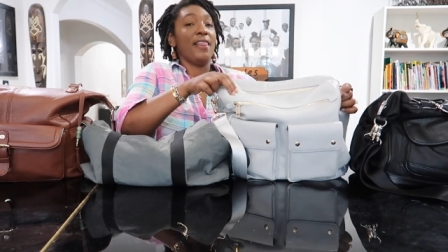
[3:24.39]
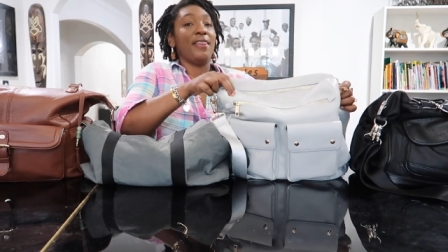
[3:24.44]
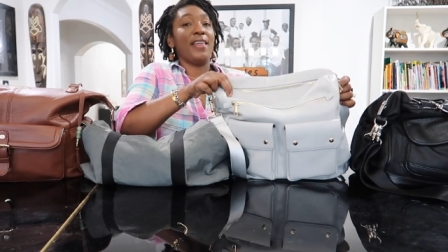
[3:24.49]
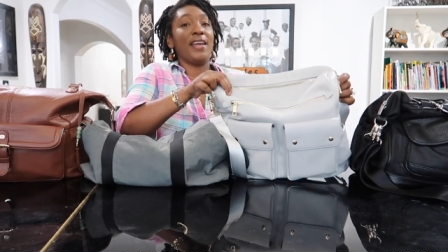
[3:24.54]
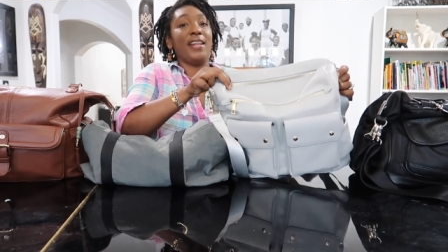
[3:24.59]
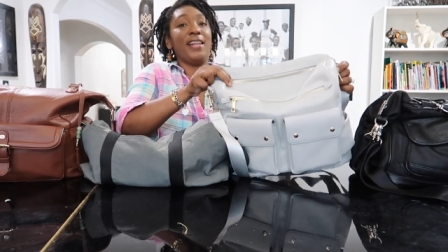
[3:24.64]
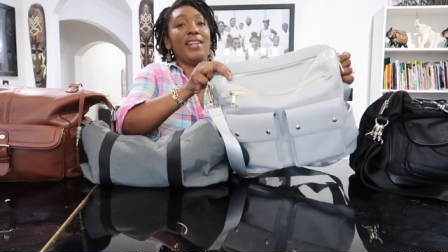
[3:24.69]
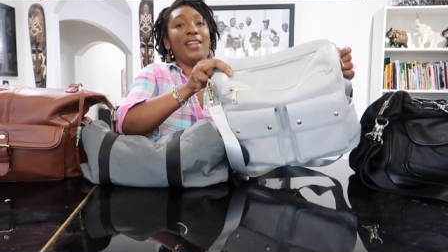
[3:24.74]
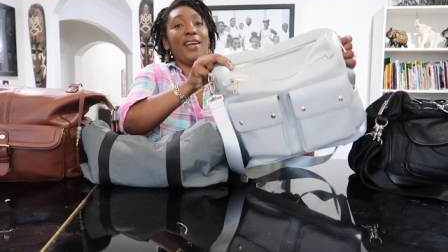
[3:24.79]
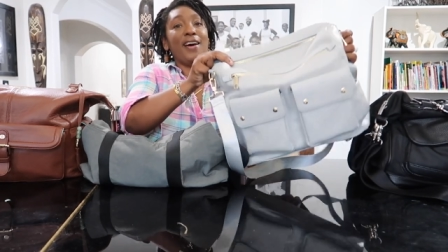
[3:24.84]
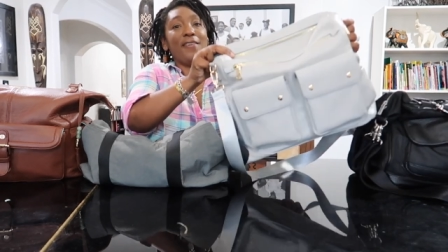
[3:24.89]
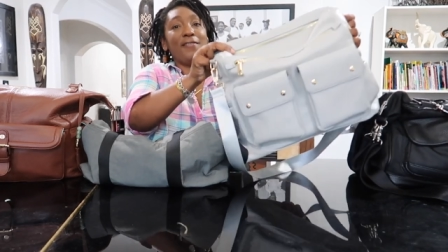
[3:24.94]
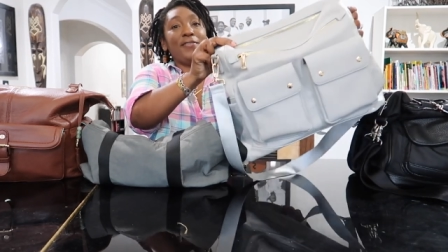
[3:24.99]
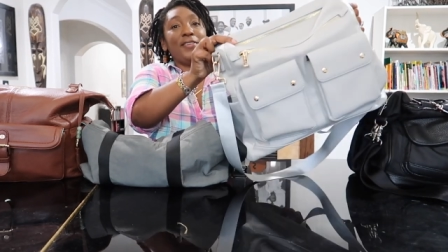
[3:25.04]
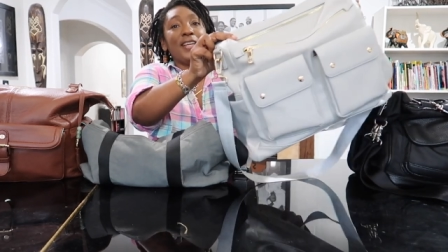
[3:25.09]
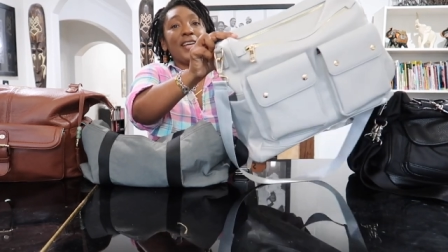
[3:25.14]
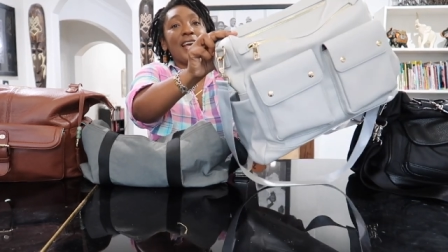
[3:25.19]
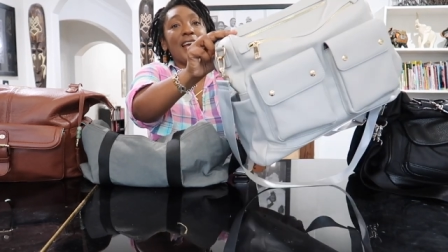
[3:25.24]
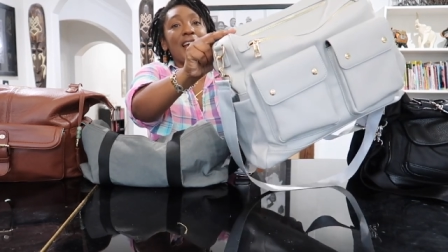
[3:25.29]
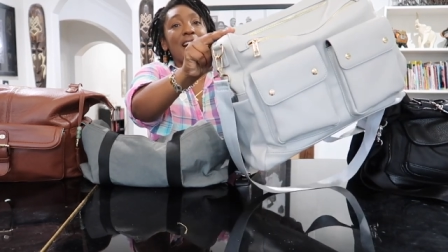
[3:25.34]
the
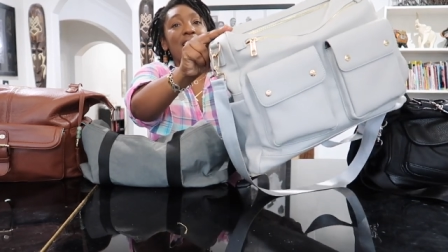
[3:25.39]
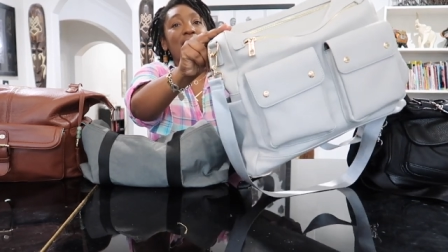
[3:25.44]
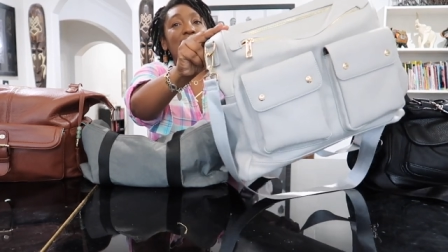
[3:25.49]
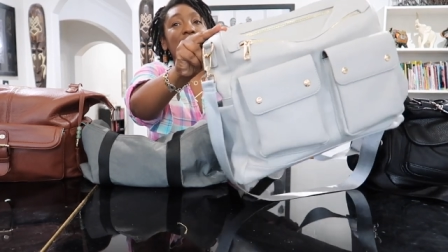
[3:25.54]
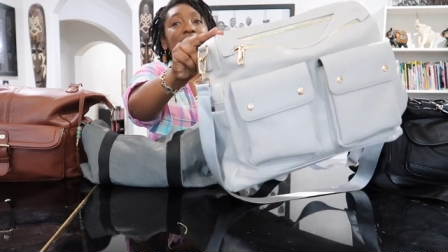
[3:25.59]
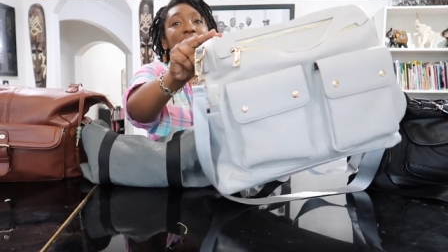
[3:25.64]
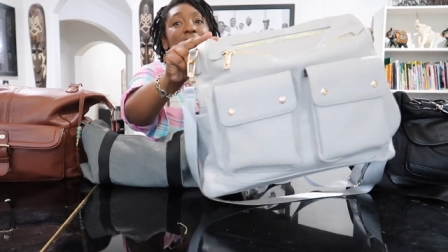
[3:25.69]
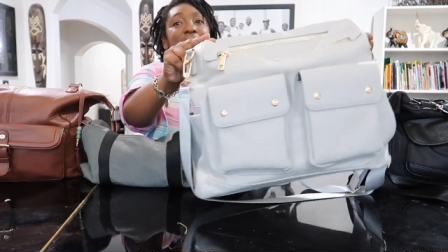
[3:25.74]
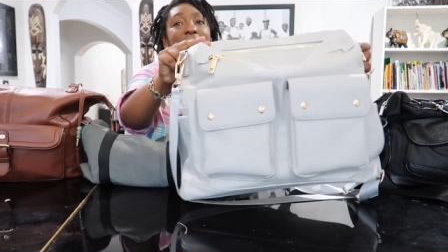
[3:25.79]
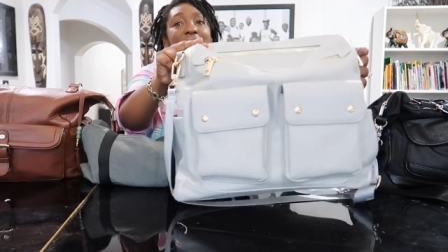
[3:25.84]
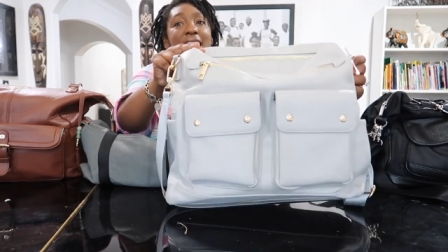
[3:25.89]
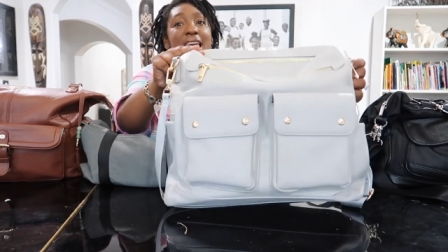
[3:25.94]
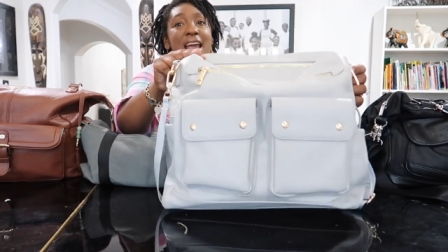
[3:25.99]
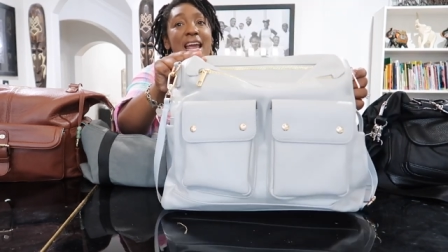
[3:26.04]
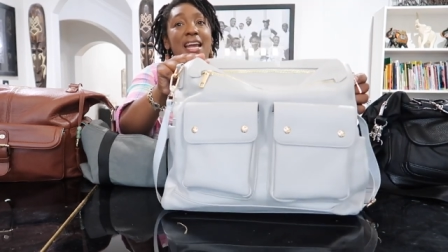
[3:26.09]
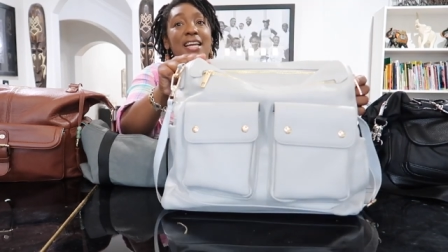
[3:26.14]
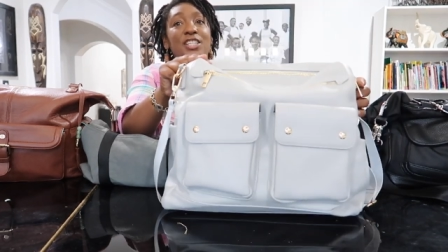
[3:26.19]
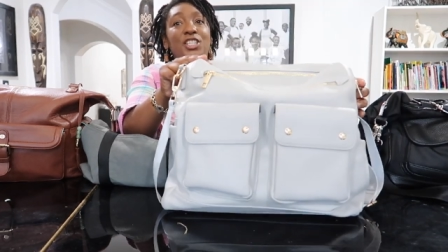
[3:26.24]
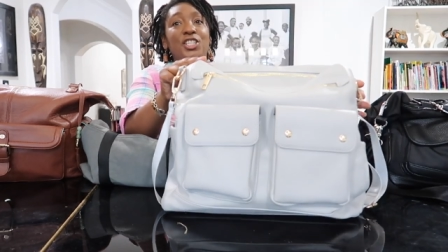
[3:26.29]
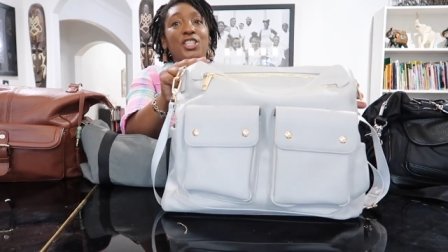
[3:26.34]
lovely Ella Dane.